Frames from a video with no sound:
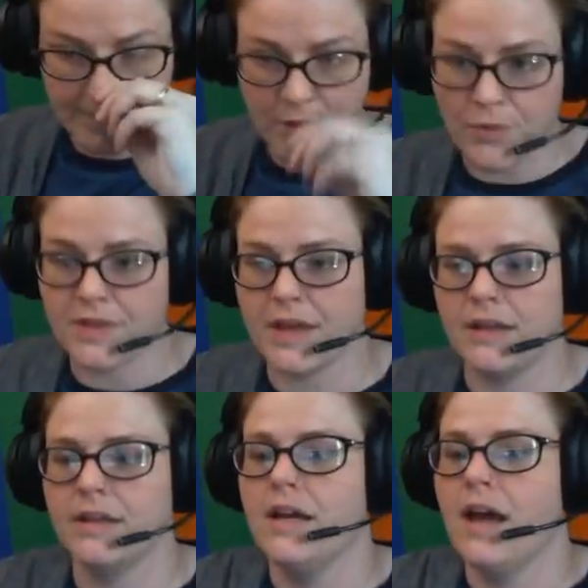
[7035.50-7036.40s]

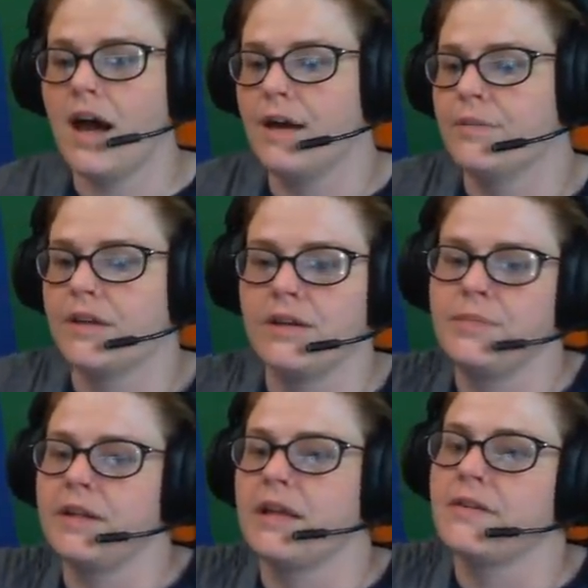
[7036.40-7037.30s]
within there had
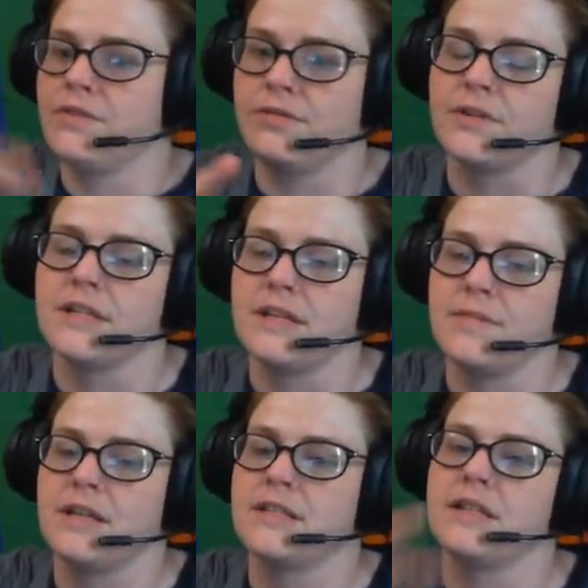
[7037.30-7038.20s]
been like a few for like 10
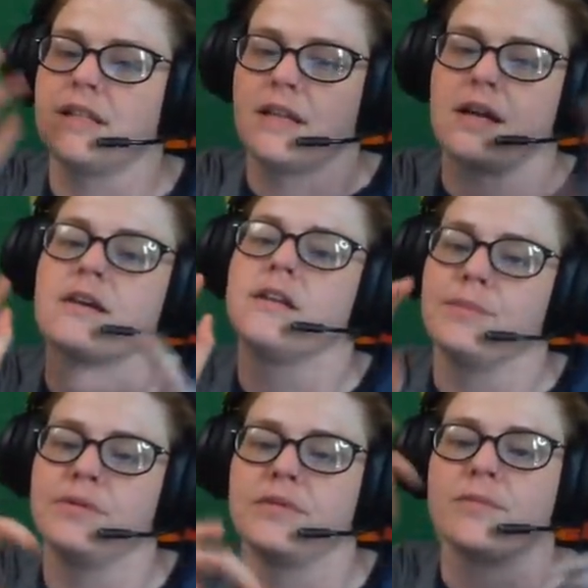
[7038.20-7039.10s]
minutes, and then like a clump
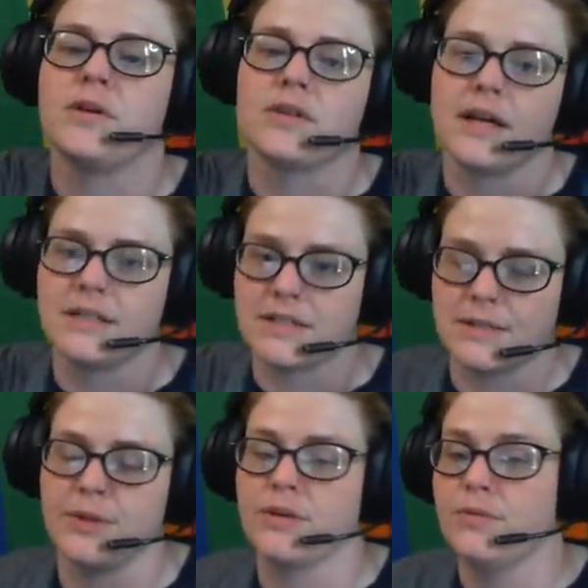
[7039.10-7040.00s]
of them all kind of
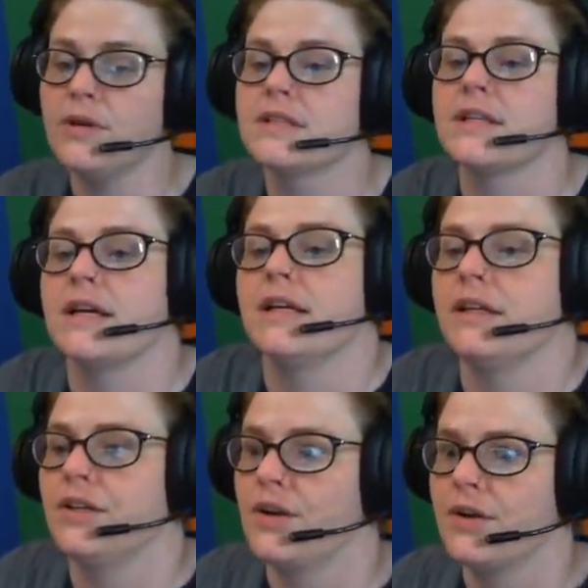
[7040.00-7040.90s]
disappeared at once, and I
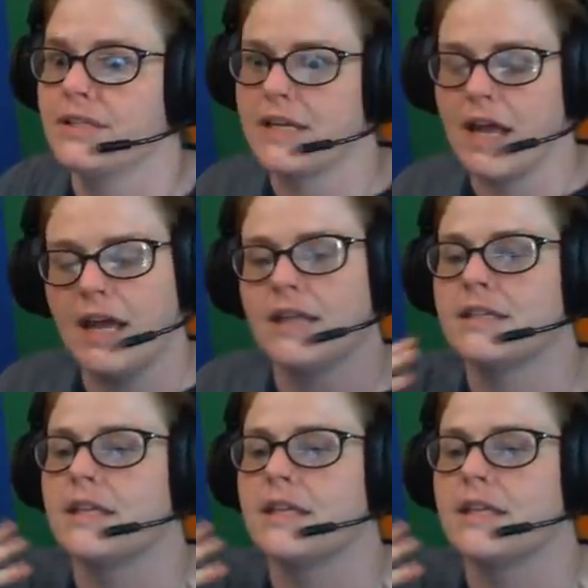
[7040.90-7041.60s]
had said, hey,